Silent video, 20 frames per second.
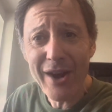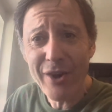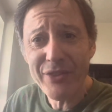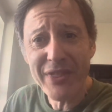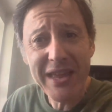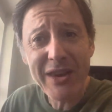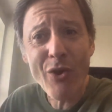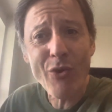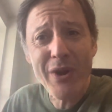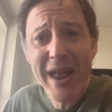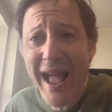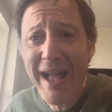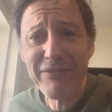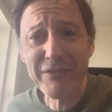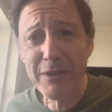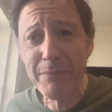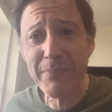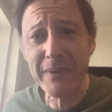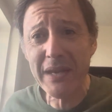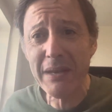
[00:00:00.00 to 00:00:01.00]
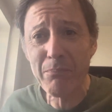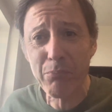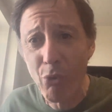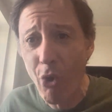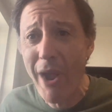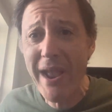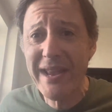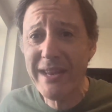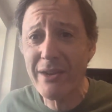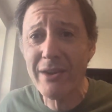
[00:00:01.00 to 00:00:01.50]
They don't have to be
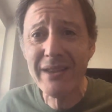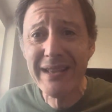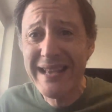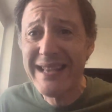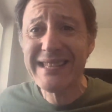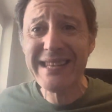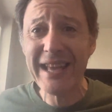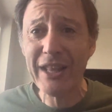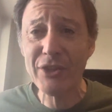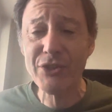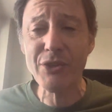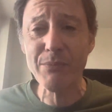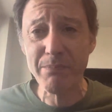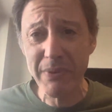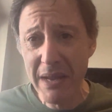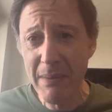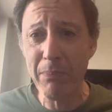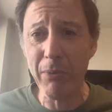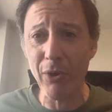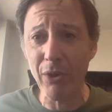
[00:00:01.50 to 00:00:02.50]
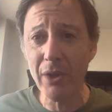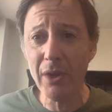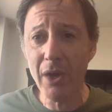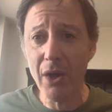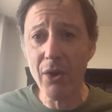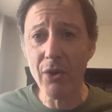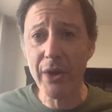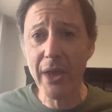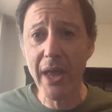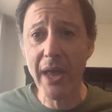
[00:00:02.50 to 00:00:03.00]
bright, intelligent people,
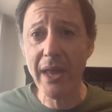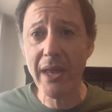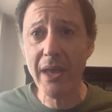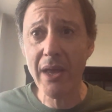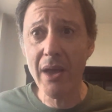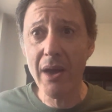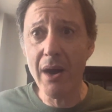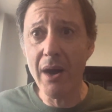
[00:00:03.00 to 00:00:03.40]
okay?